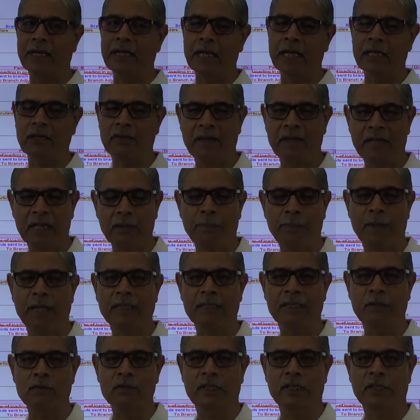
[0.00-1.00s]
at
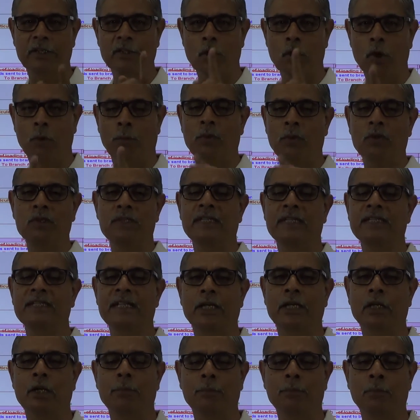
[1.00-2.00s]
25,000 on the opposite
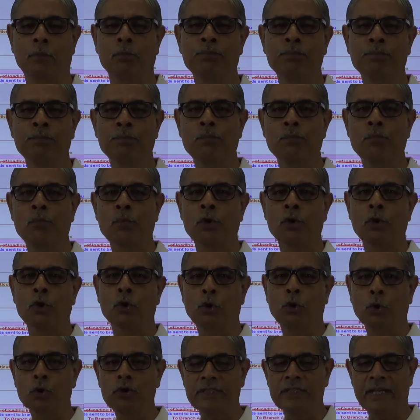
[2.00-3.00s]
side of
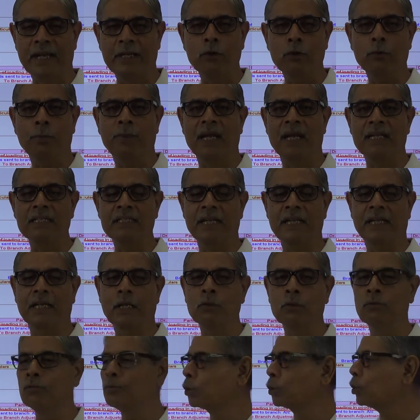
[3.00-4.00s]
goods sent to branch
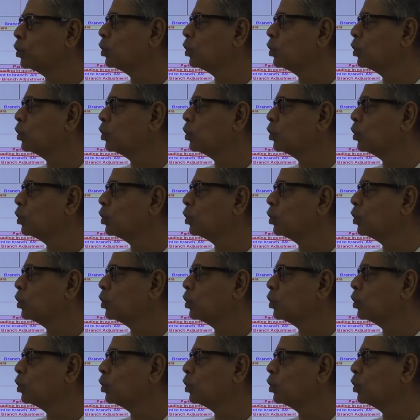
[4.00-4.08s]
account.